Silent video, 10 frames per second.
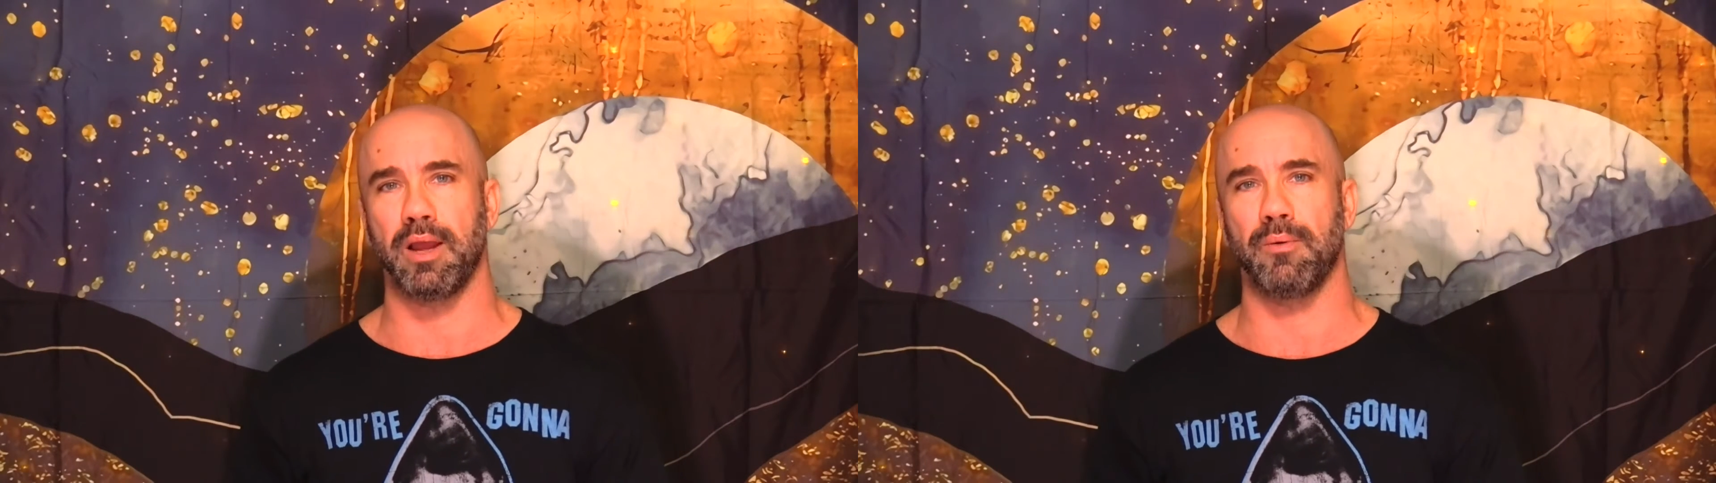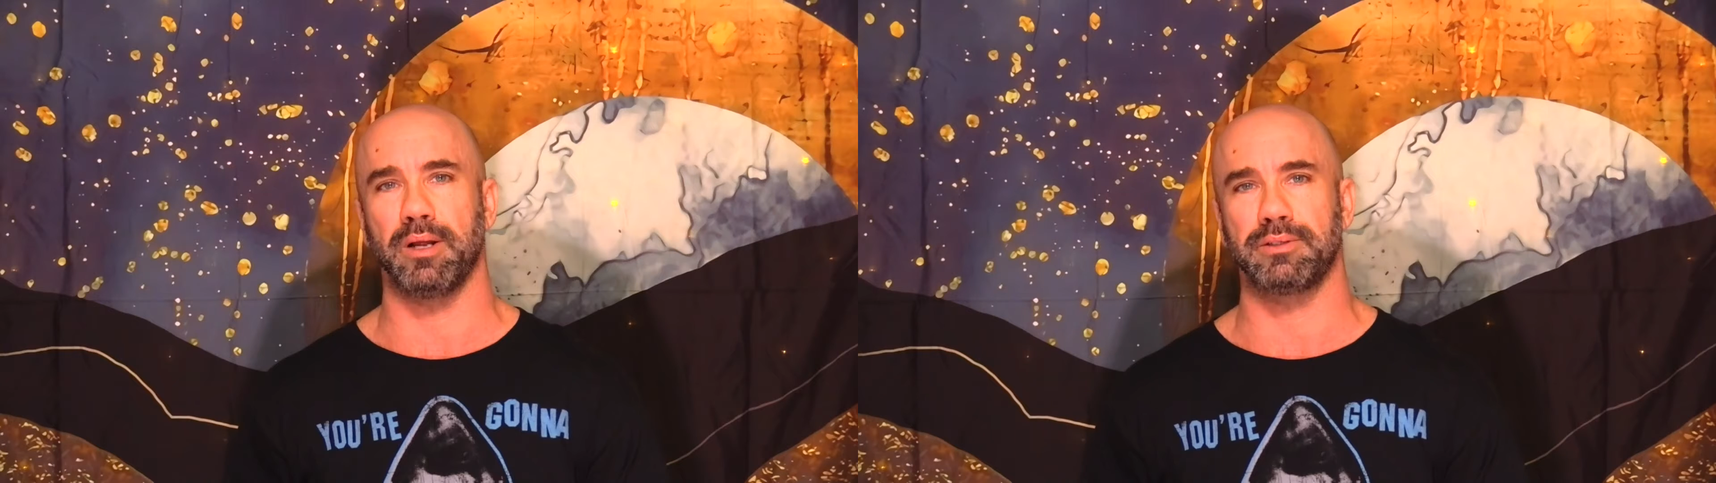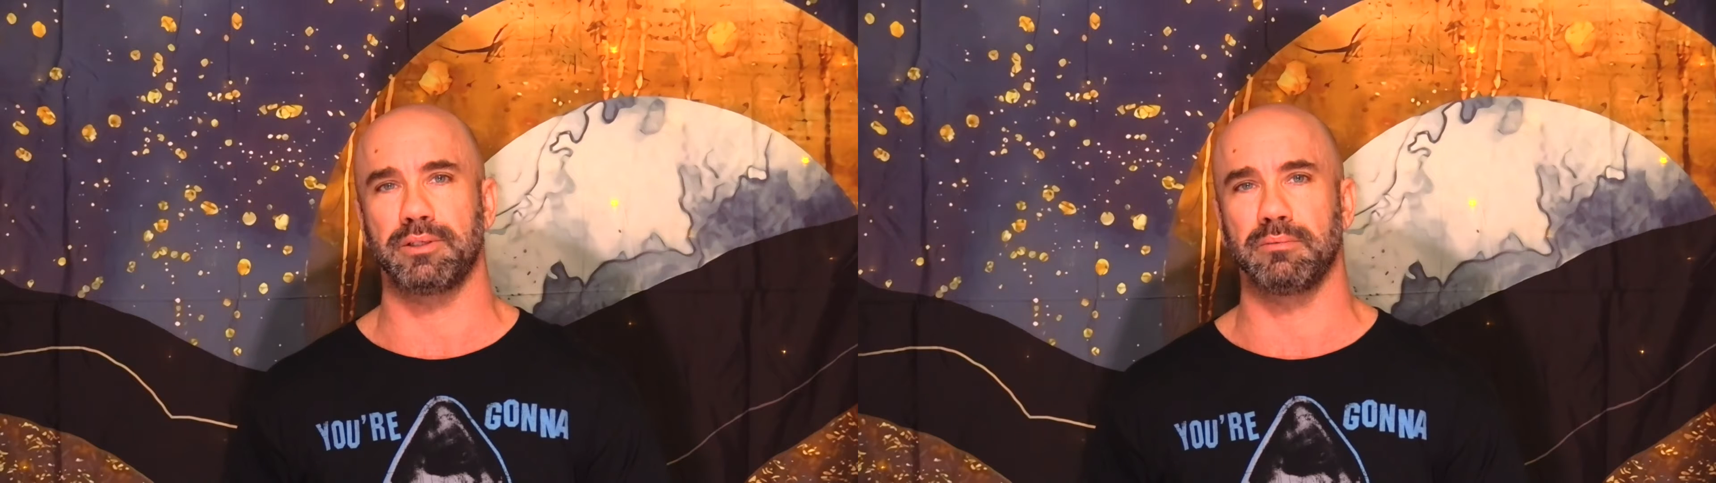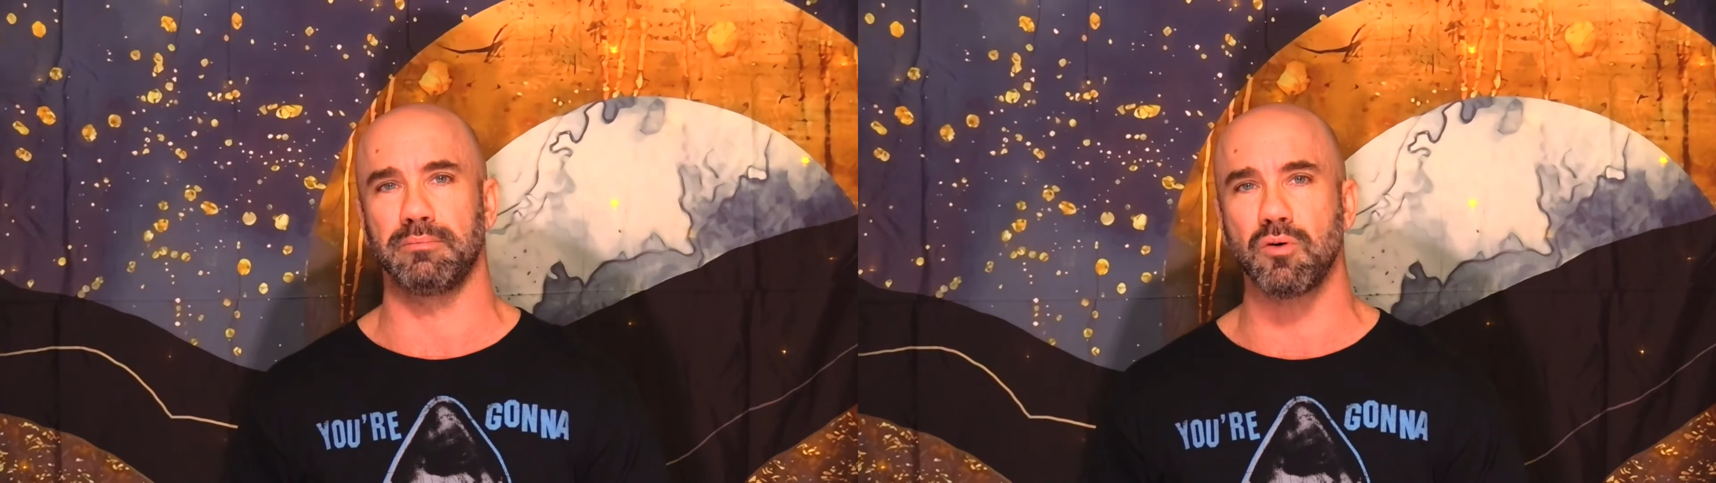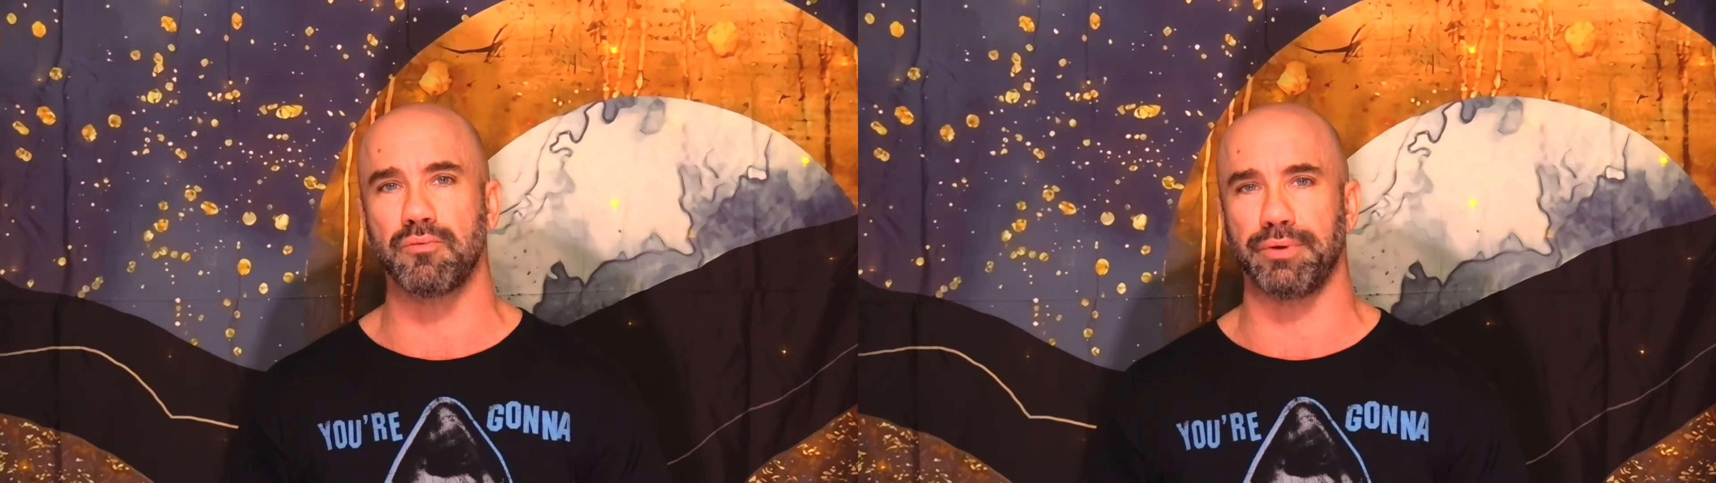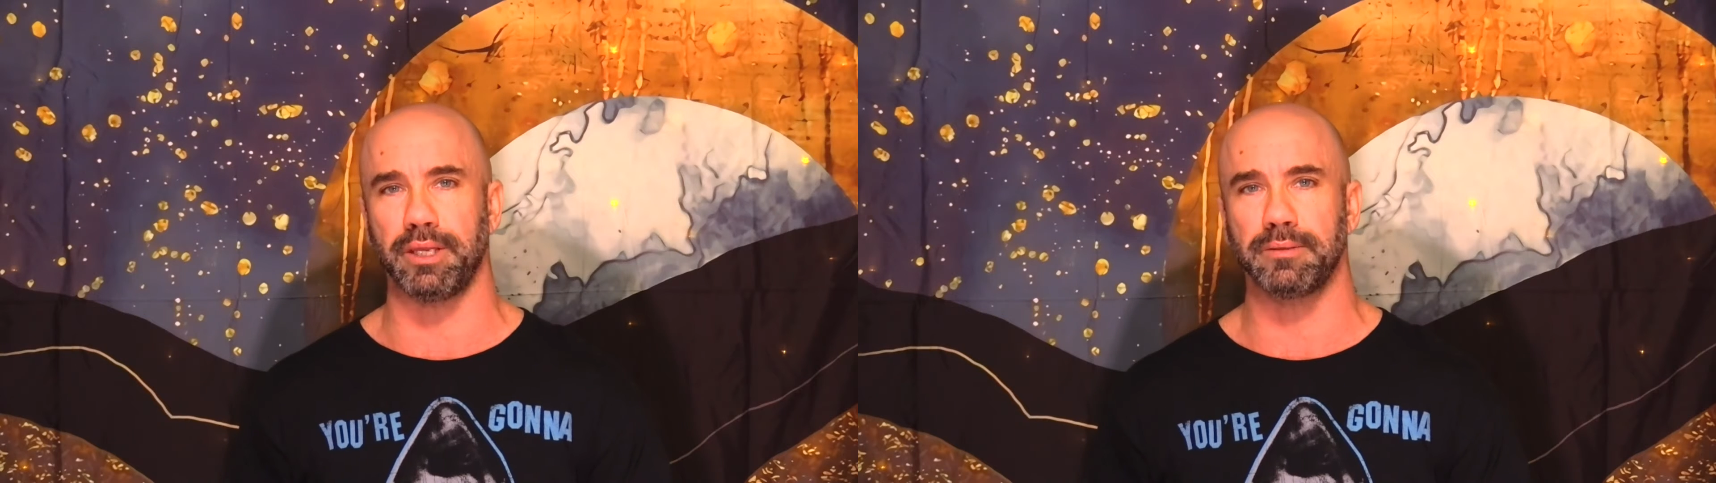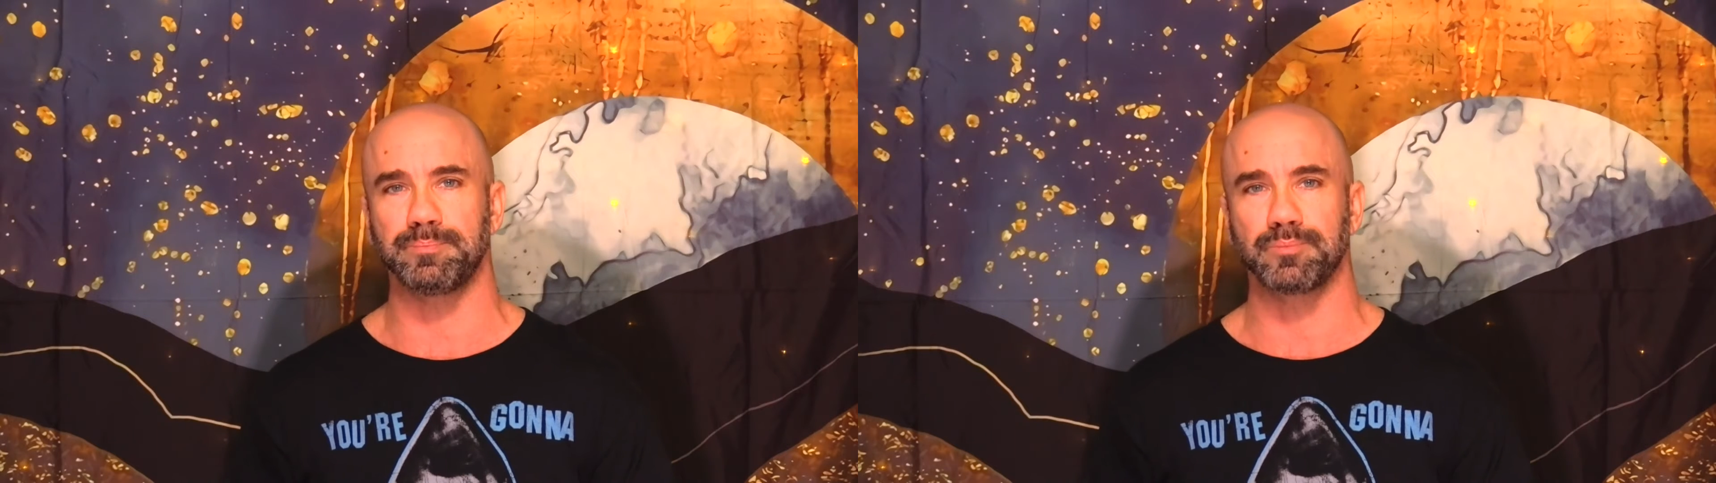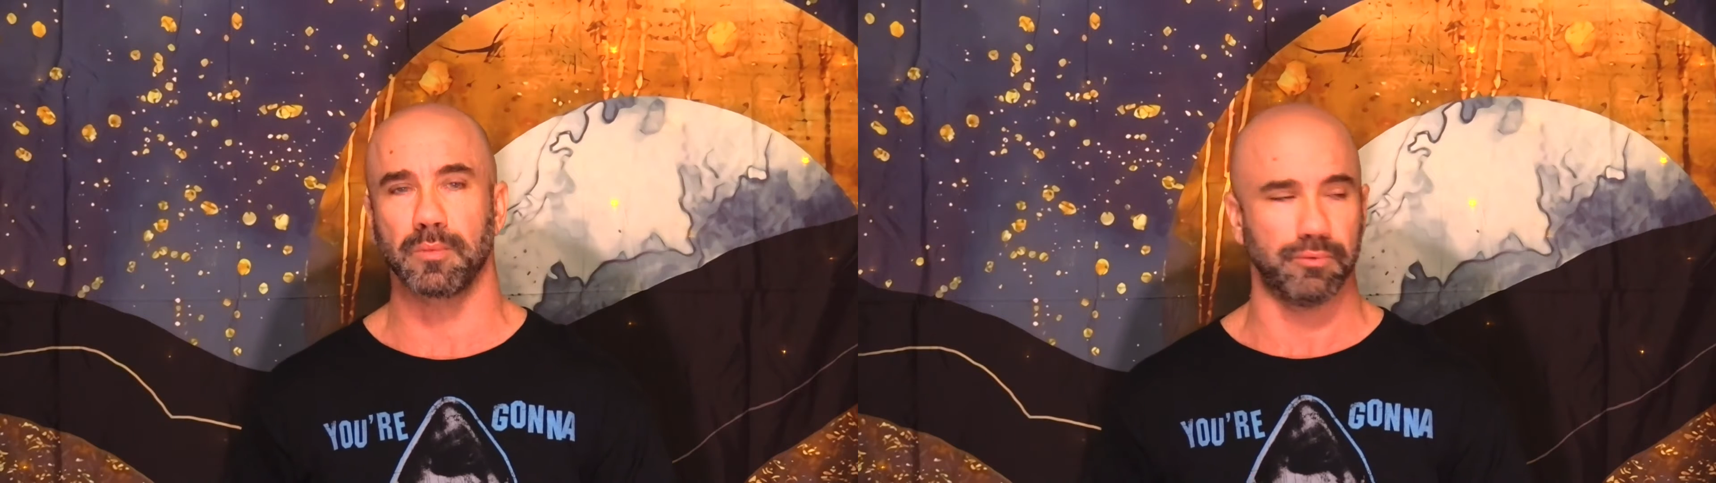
night watching a movie.